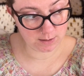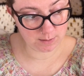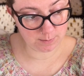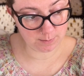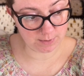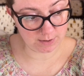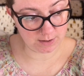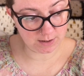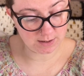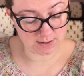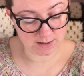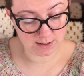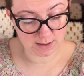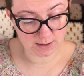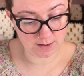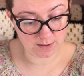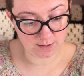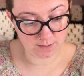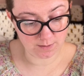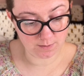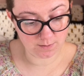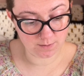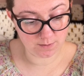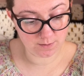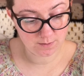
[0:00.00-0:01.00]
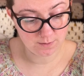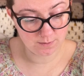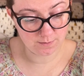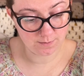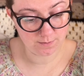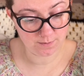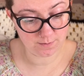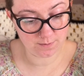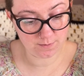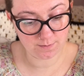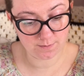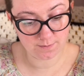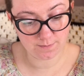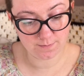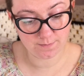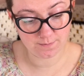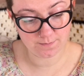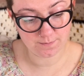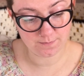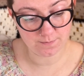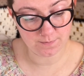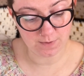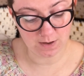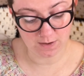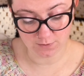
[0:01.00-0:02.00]
because I
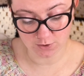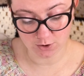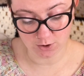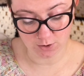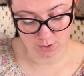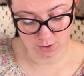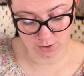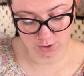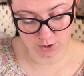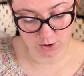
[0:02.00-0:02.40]
have shown it